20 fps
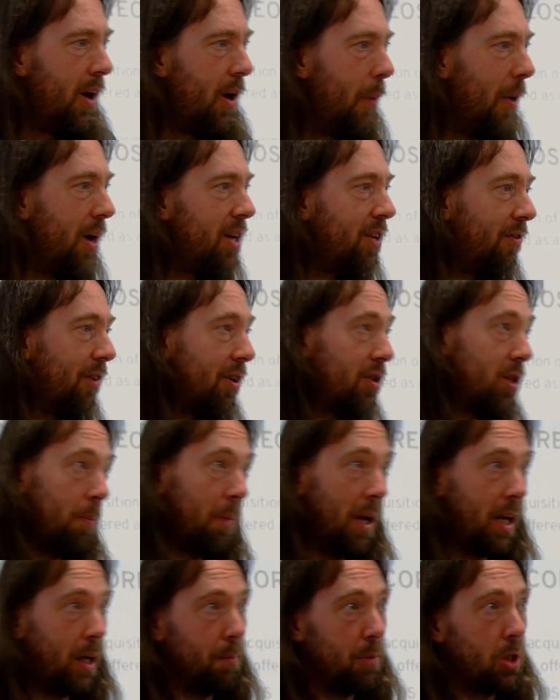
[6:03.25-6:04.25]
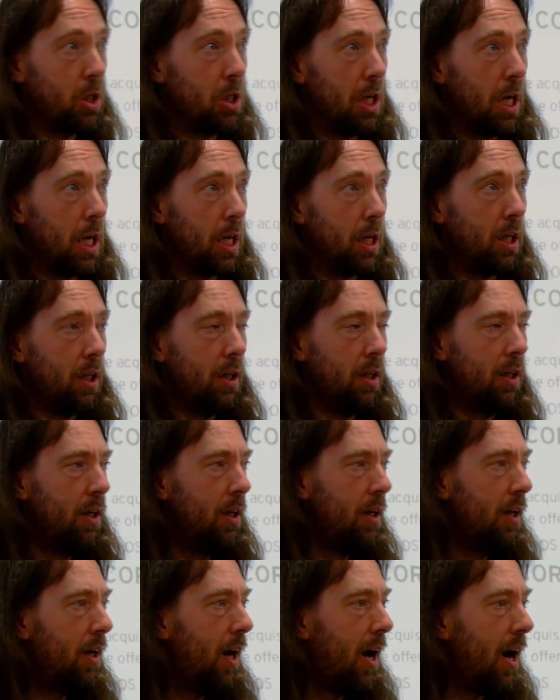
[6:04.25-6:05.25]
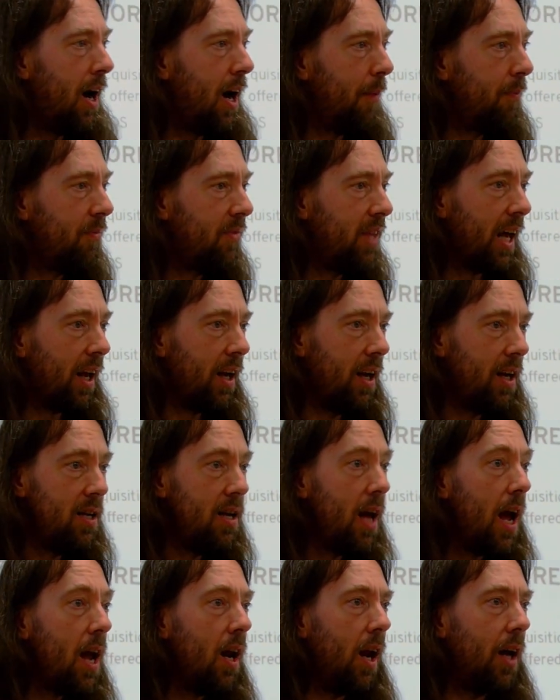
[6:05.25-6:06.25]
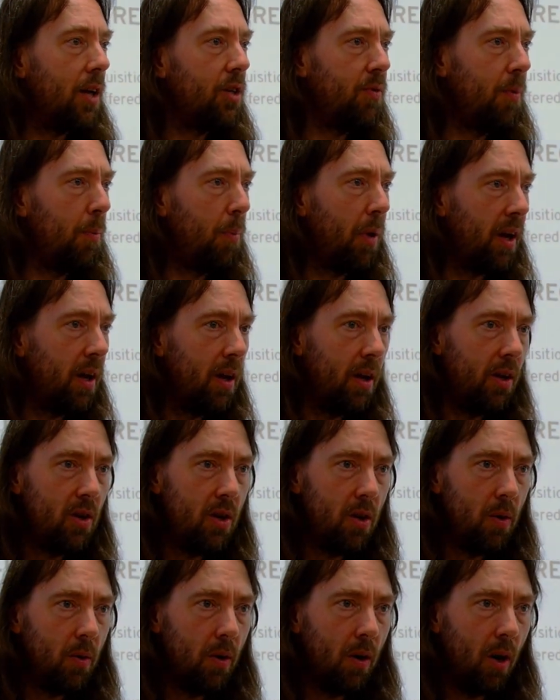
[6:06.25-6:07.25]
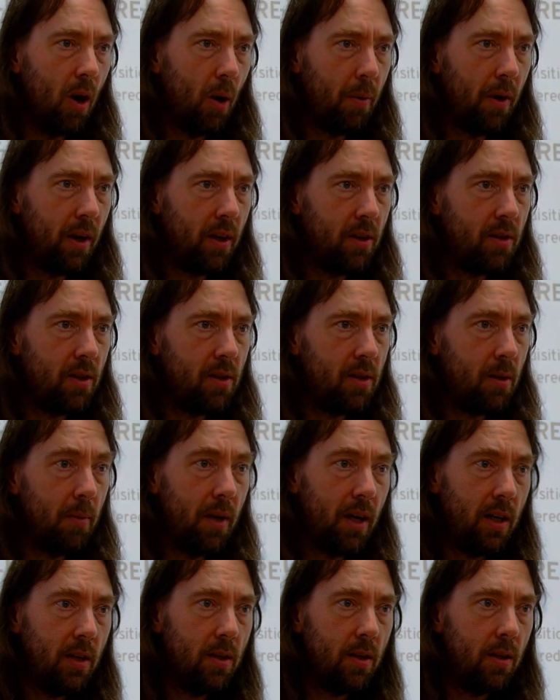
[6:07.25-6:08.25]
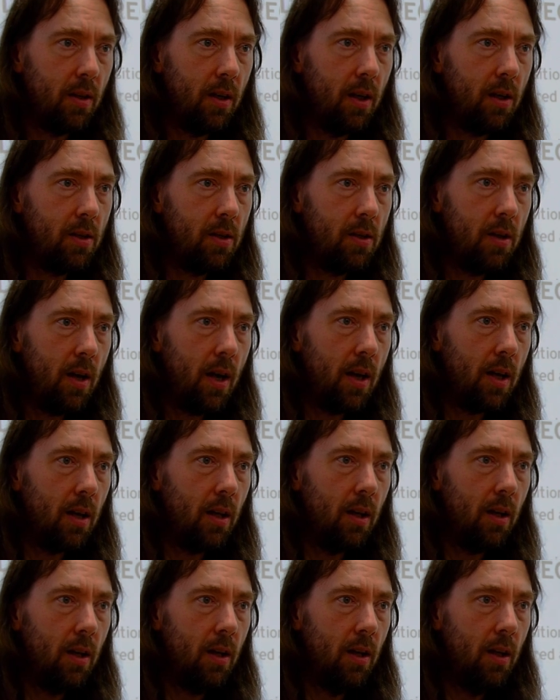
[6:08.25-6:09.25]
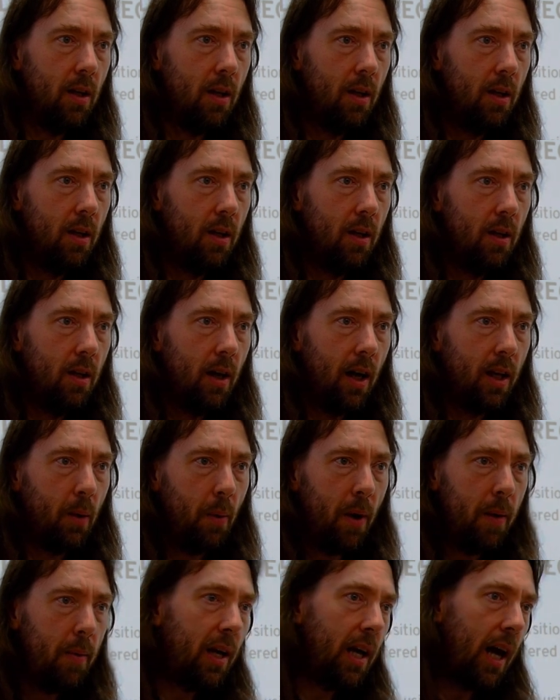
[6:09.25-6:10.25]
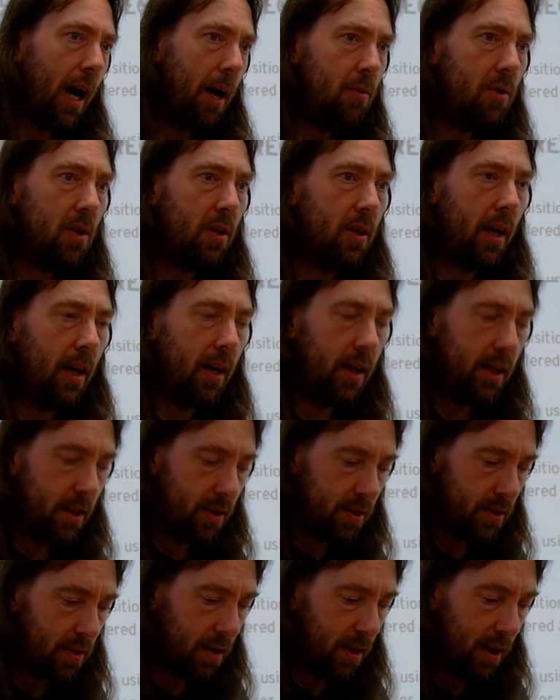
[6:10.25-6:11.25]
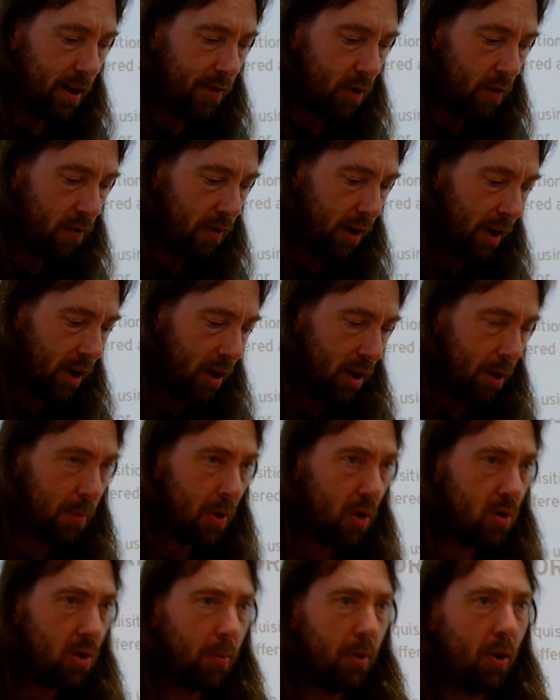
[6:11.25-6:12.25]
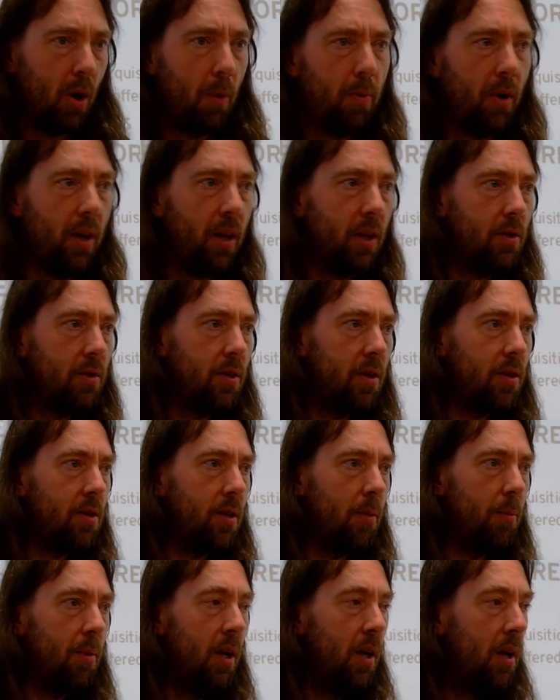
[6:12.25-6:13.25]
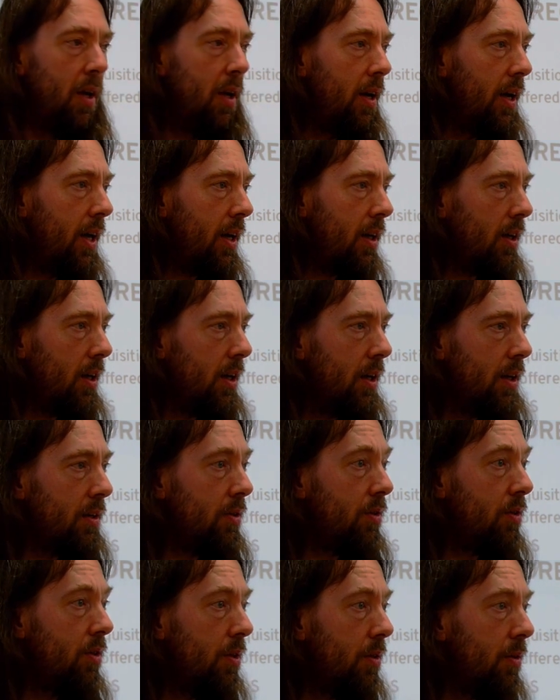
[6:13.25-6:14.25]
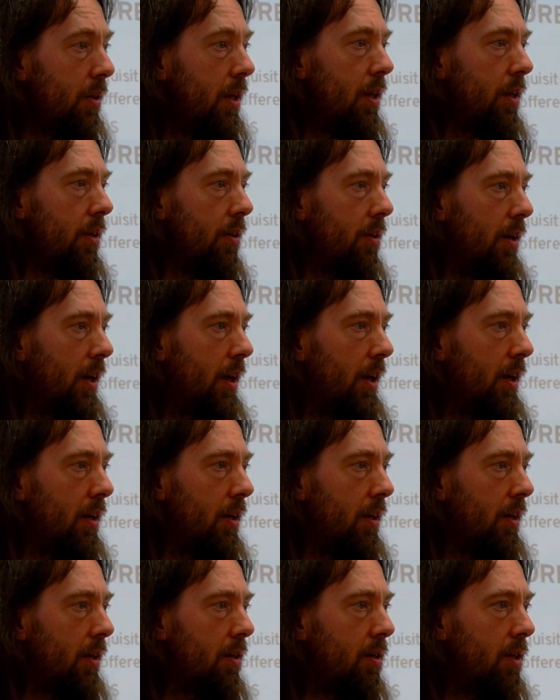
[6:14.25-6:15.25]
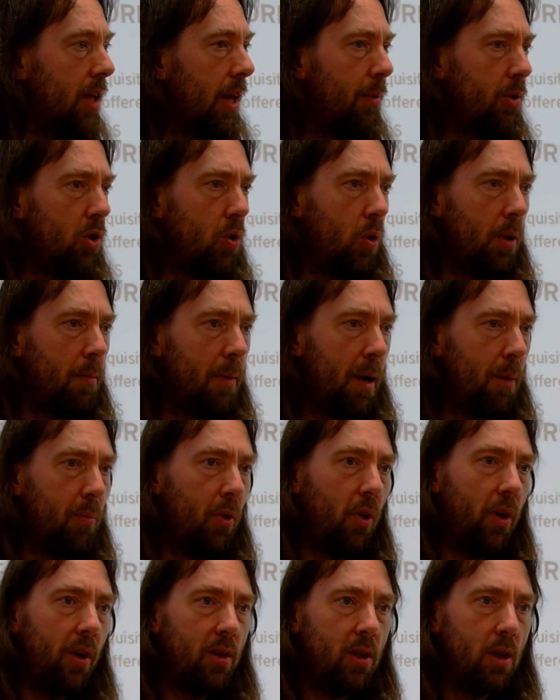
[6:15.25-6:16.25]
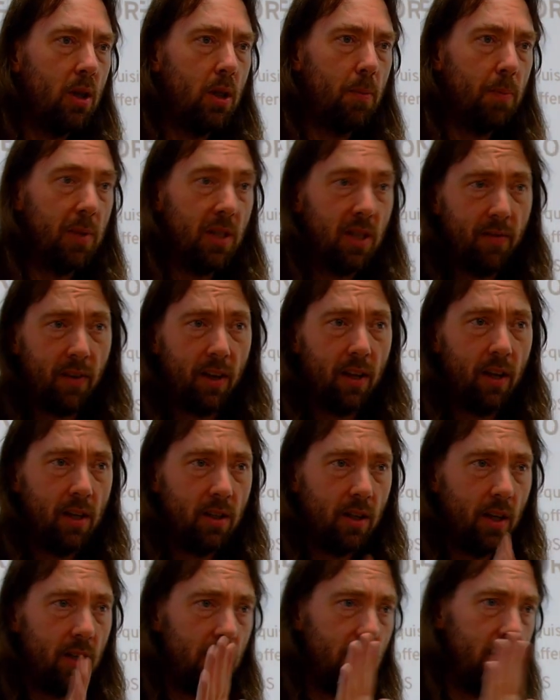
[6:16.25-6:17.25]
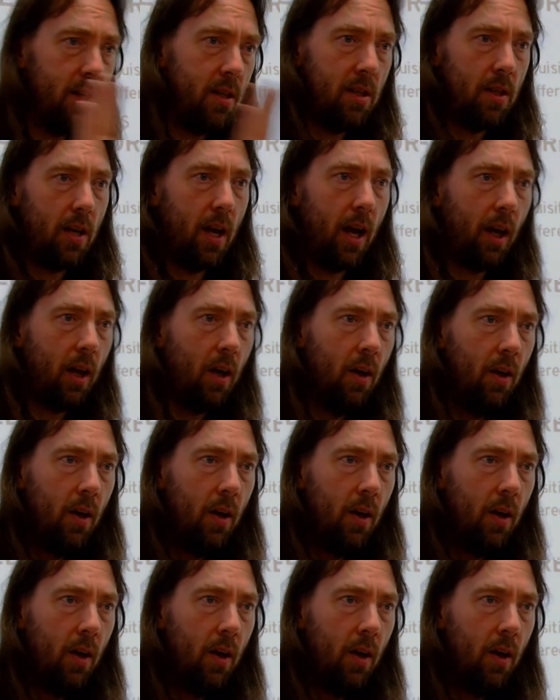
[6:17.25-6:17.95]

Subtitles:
waiting for us to make a mistake. They're going to nail us for bringing a new operating system into the estate. And the way we countered that is that if you're running an immutable operating system, it can't do anything. So they were talking about putting specific things like sysdig